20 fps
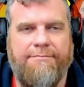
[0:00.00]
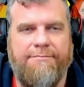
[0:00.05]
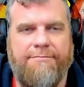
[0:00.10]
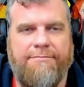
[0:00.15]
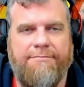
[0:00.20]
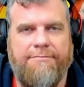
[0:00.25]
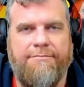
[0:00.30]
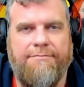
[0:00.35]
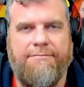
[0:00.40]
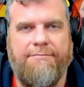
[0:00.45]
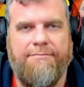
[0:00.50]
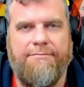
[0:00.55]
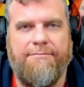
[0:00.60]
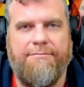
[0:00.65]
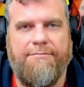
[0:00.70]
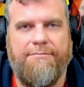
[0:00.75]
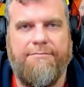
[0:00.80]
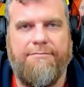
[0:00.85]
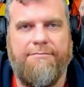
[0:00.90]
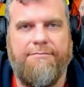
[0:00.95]

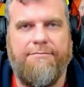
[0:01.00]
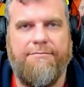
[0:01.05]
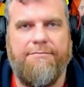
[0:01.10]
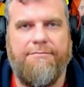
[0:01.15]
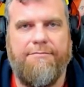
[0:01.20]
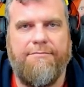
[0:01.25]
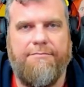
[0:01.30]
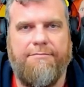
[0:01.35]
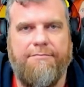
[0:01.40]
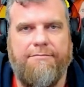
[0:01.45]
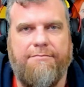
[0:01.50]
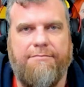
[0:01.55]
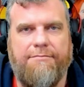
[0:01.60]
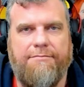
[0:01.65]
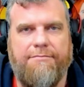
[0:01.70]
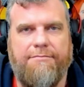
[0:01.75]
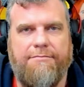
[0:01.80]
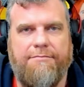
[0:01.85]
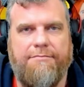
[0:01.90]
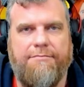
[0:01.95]

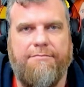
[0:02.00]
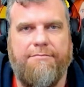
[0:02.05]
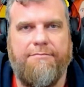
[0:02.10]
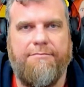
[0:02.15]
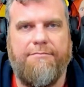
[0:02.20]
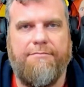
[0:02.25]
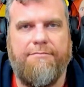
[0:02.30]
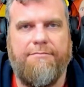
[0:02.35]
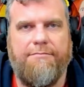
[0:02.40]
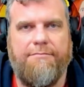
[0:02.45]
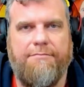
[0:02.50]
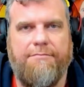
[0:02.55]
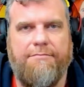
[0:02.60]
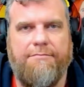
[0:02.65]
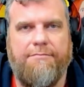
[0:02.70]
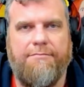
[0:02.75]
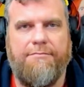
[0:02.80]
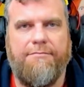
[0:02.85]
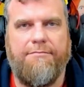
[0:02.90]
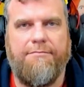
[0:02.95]

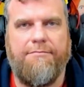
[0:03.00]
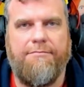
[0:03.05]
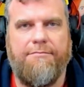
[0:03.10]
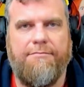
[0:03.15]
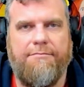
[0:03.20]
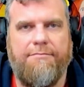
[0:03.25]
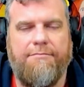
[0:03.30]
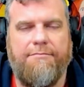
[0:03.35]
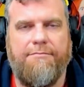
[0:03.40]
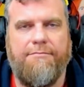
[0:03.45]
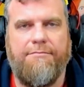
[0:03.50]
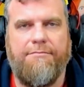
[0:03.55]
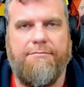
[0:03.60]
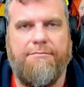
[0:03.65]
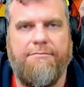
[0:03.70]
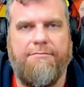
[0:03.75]
(not speaking)